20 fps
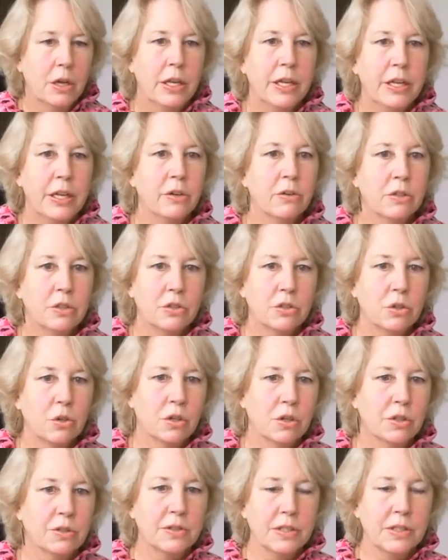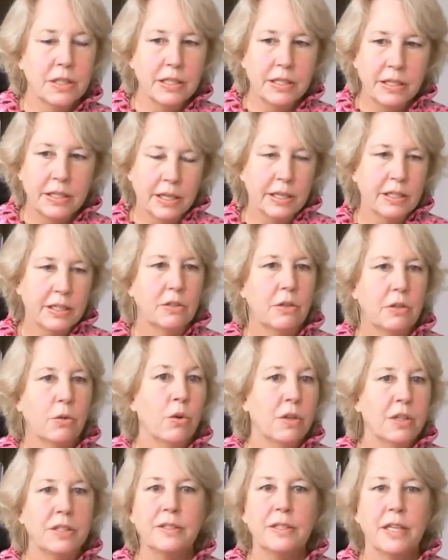here in Charleston and
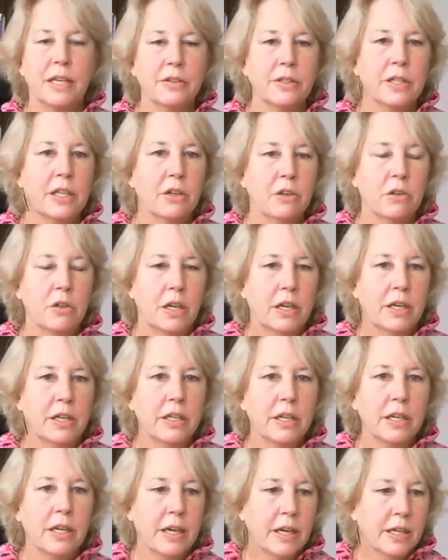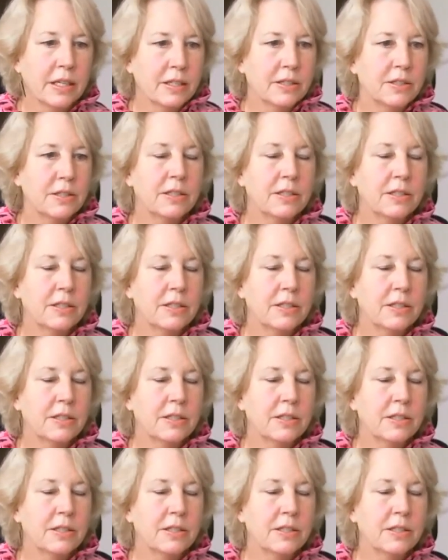in South Carolina, I can